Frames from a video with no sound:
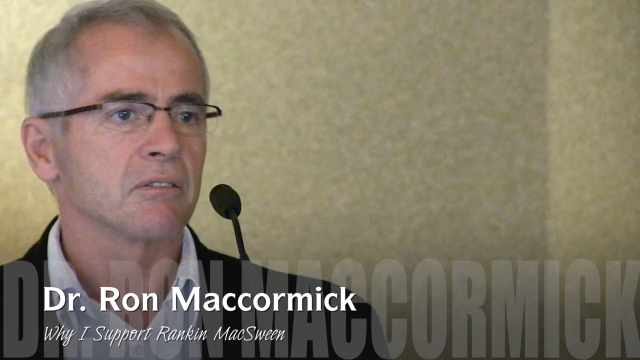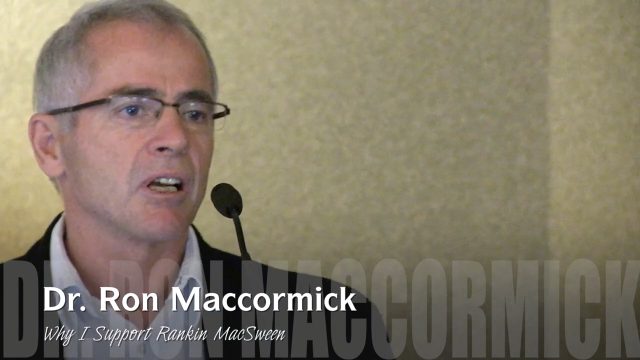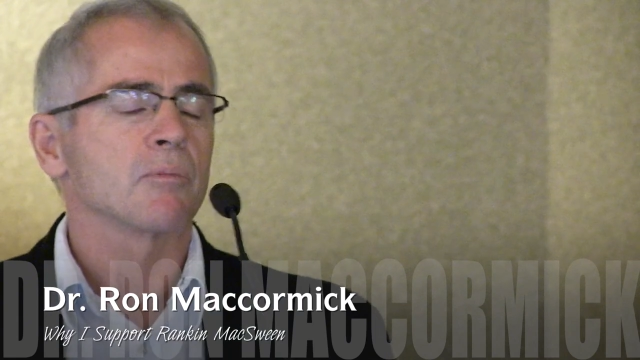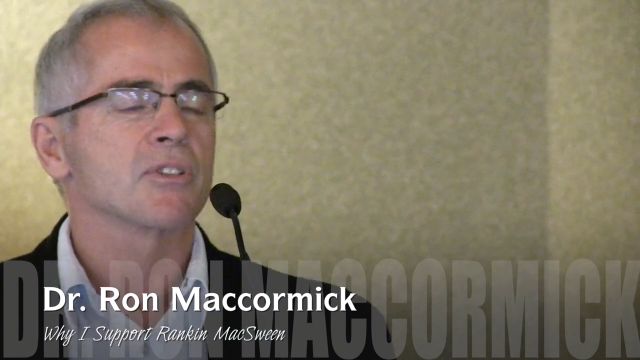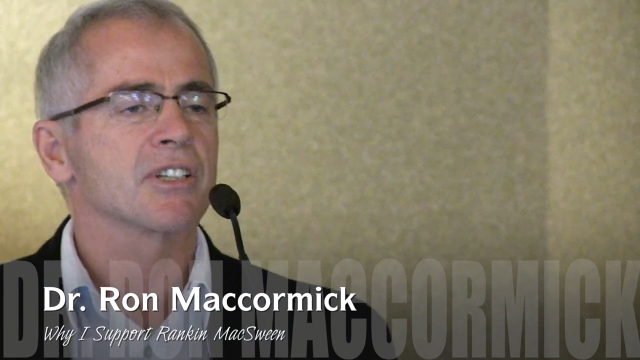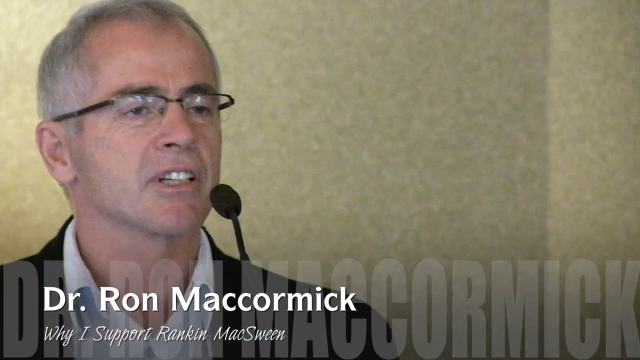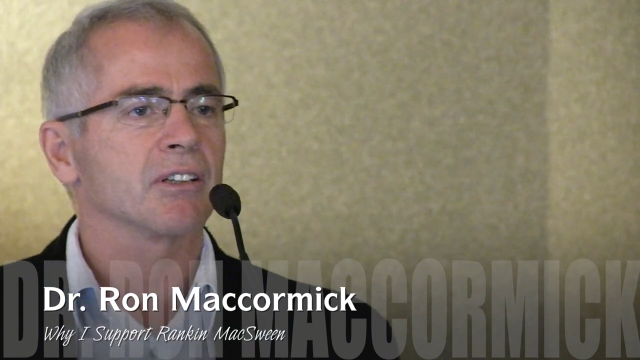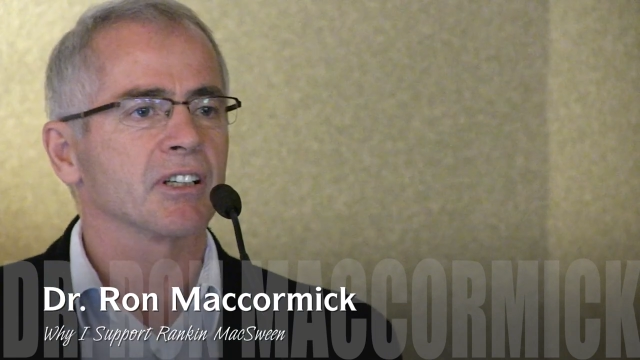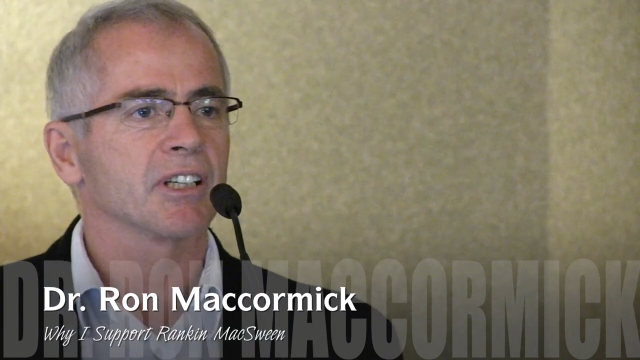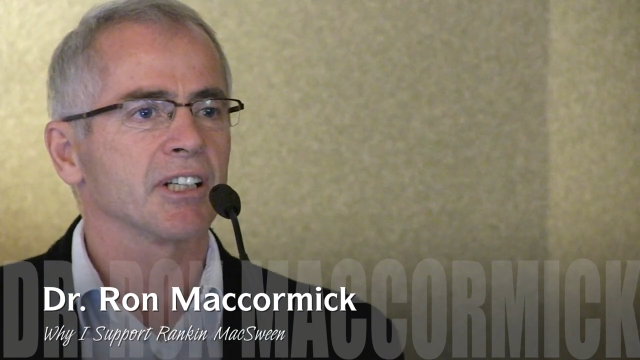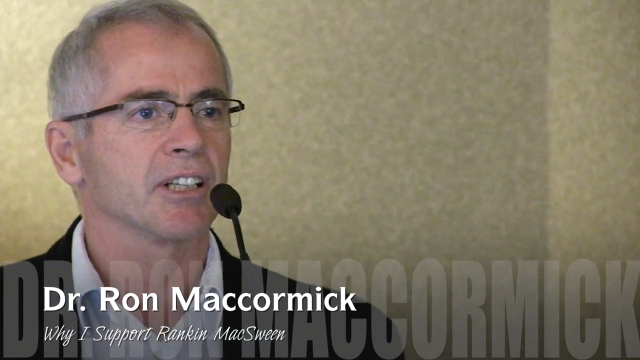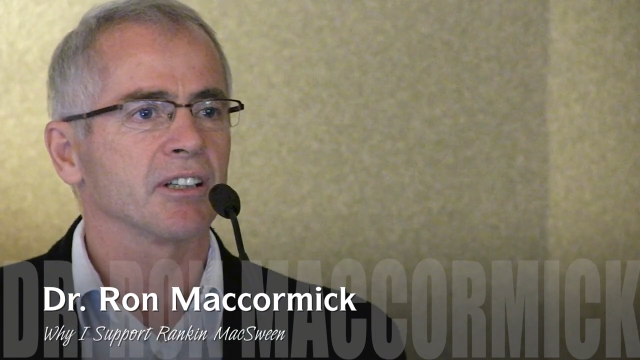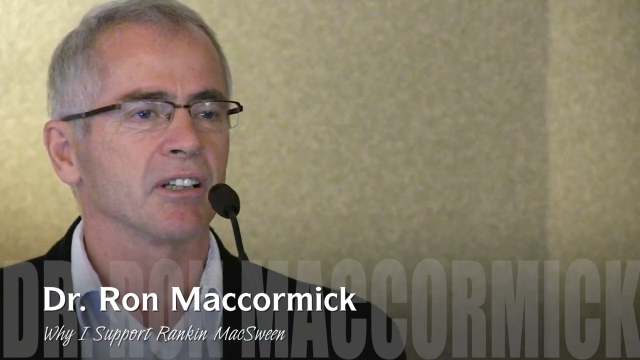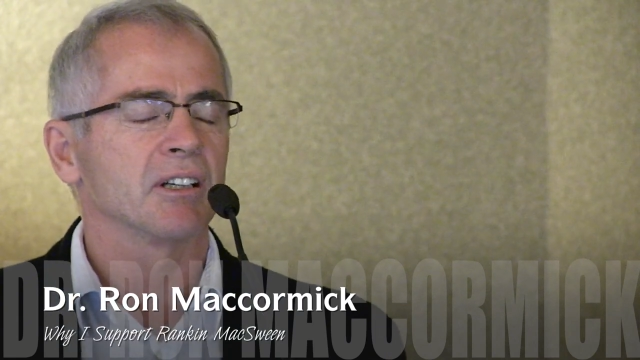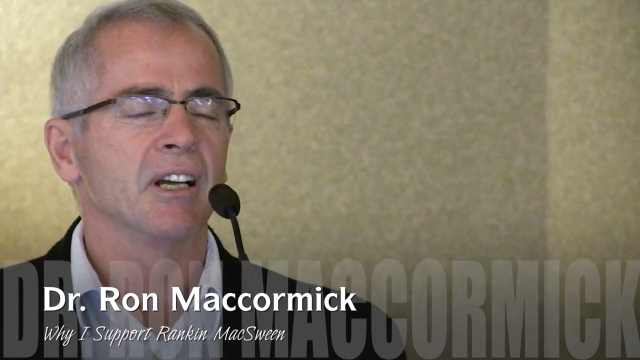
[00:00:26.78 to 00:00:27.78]
I'm still
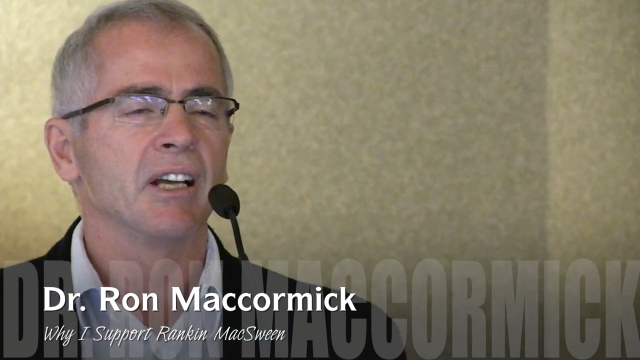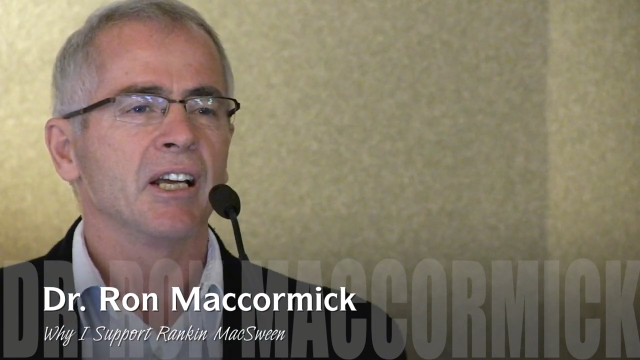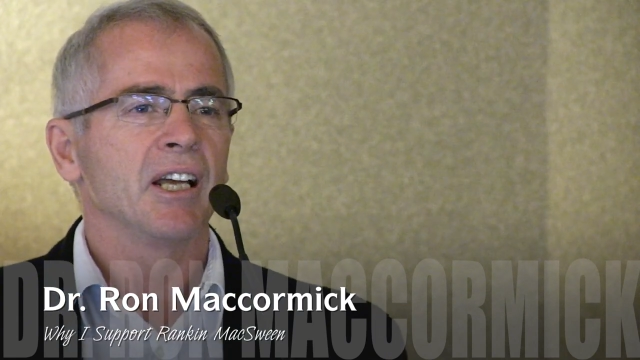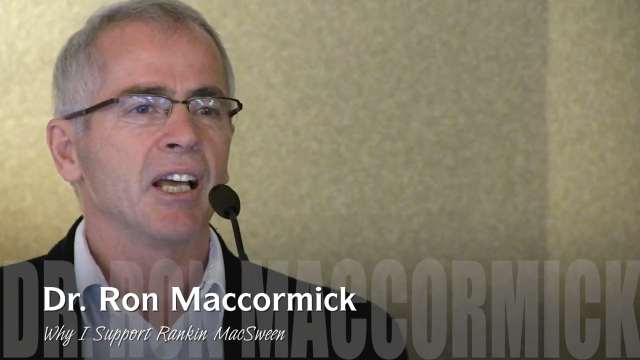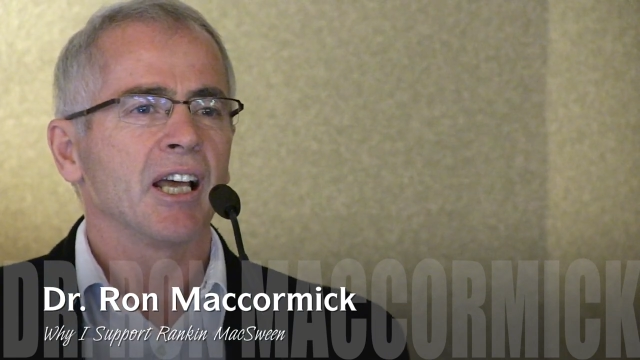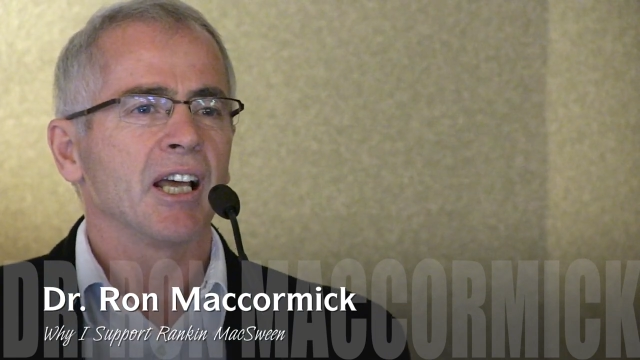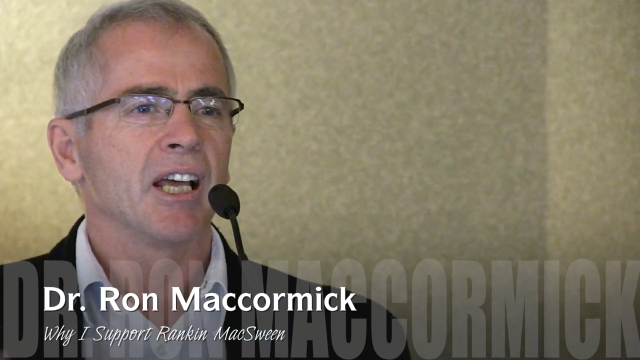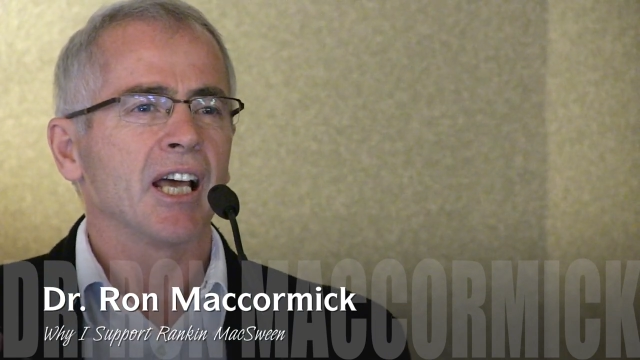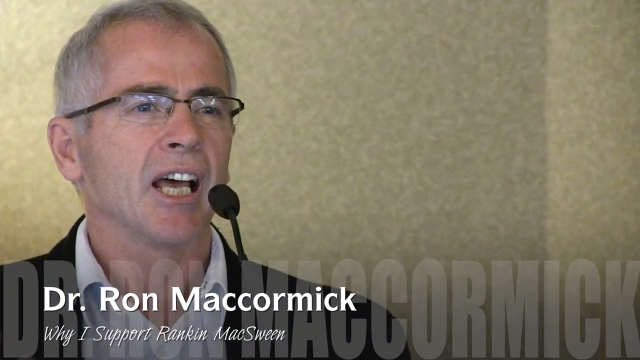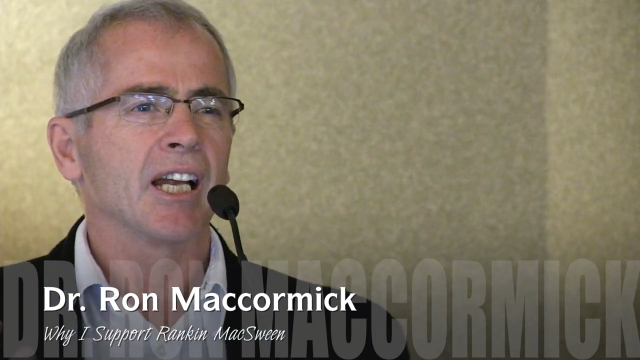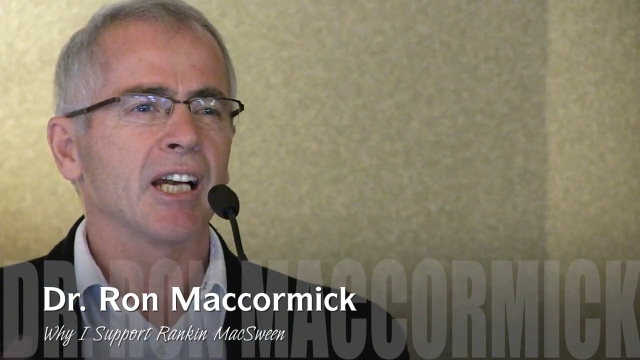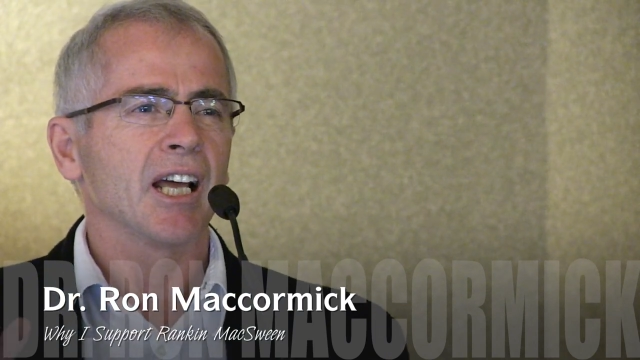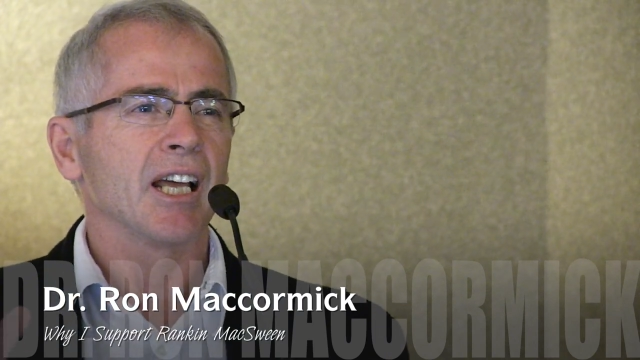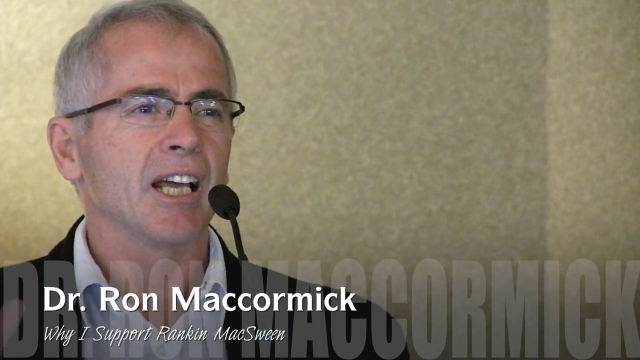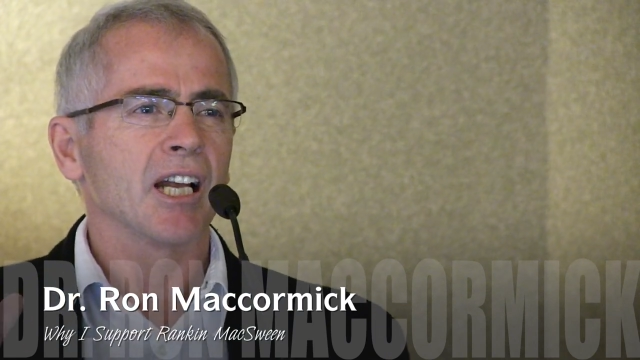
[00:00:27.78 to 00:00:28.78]
here. And